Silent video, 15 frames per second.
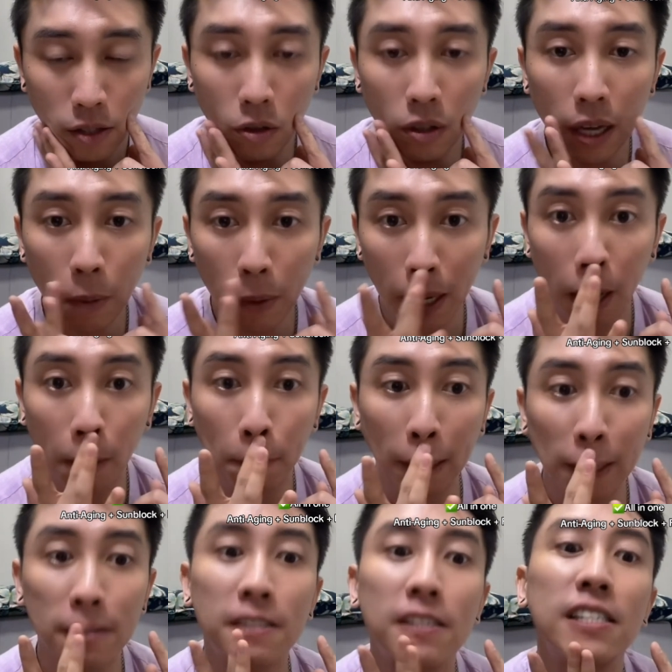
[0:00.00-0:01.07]
So now when I
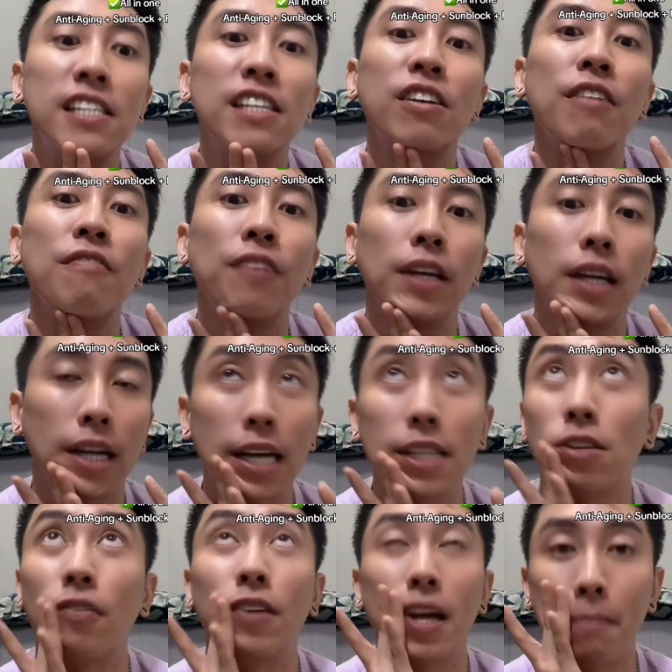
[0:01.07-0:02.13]
apply this CC cream further,
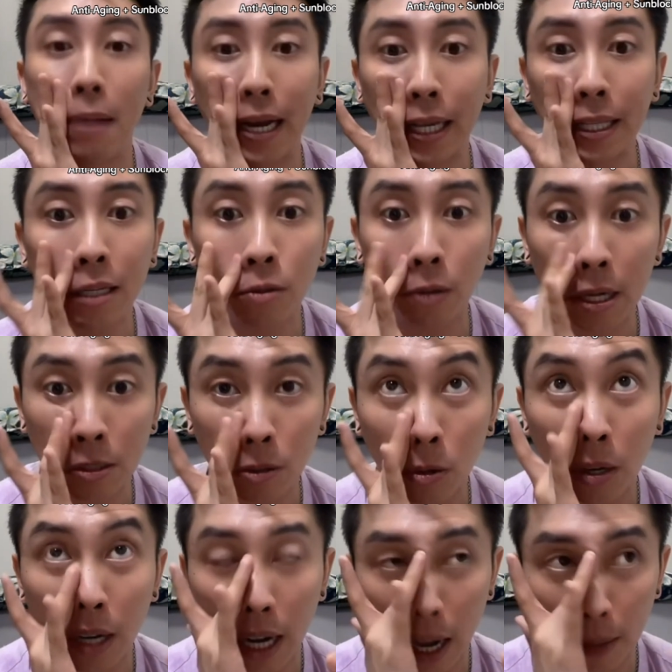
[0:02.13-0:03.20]
guys, sorry, my lighting today is
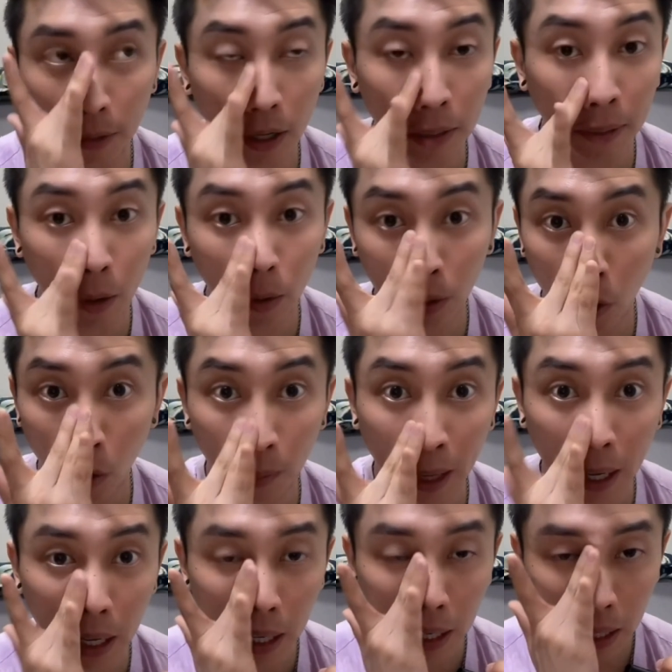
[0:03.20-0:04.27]
no good. I'm not in my own
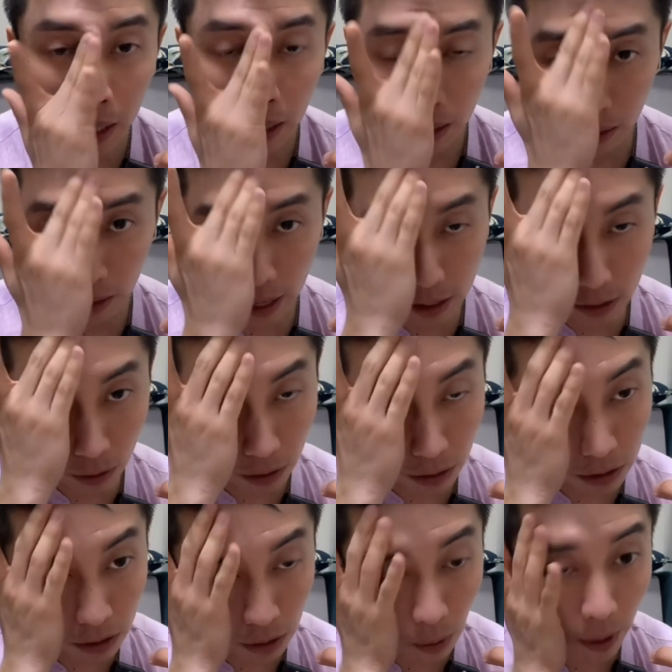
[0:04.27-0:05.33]
home. Okay,
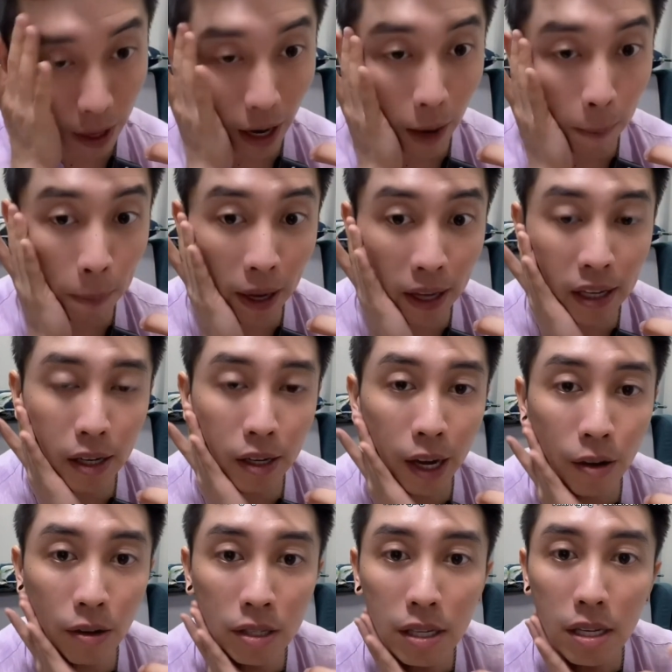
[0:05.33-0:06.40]
so when I apply here,
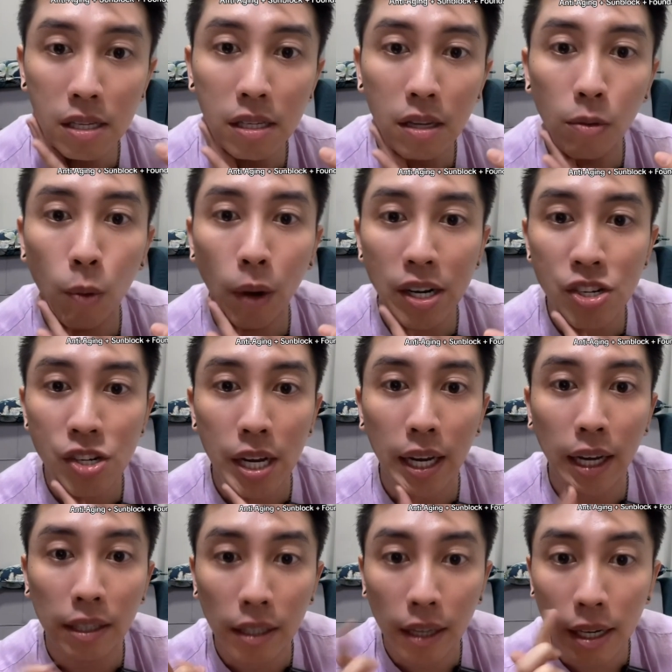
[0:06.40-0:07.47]
can you all see it's still one
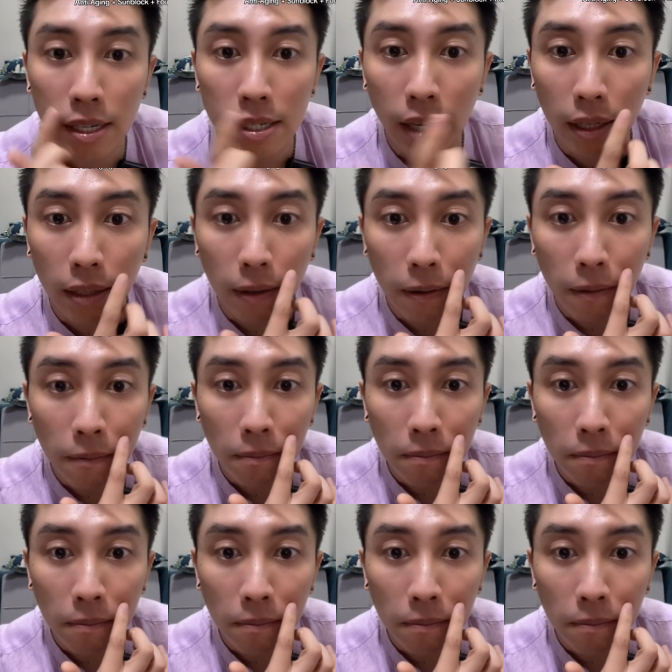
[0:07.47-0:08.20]
shade lighter than this side?